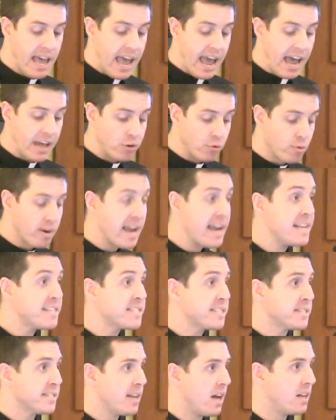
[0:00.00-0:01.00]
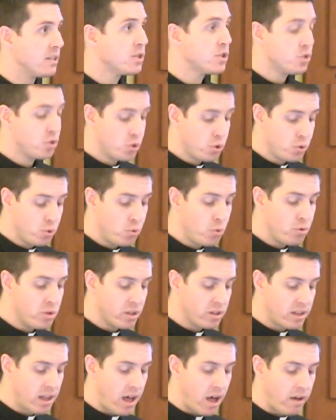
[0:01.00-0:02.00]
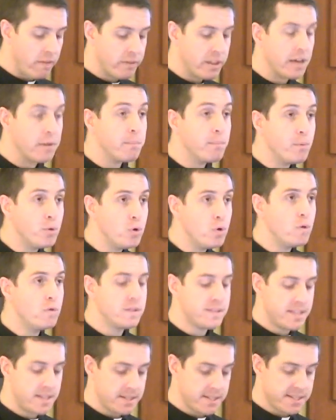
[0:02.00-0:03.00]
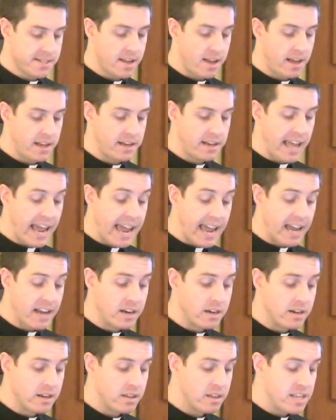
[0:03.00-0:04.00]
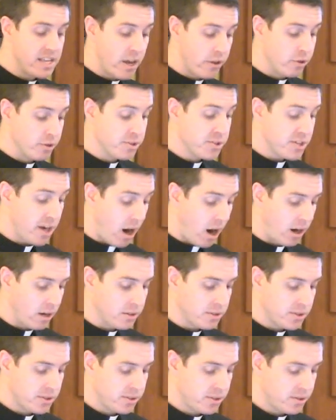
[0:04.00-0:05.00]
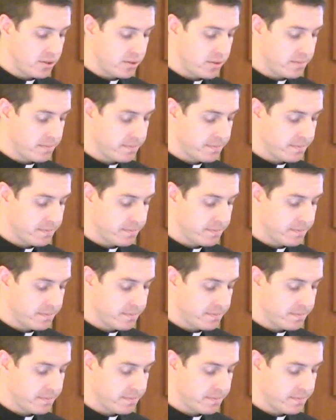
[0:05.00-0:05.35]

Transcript: and raises us to the love that moves the sun and the other stars.